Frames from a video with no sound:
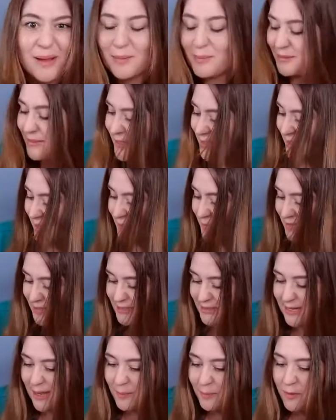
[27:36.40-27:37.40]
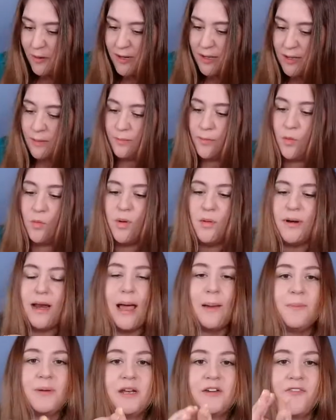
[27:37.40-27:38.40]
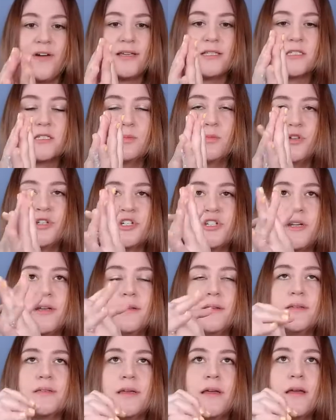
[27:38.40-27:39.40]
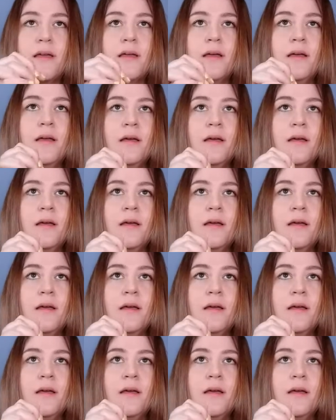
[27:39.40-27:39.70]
be able to see me step on it, but what would happen if I smushed it? Let's see.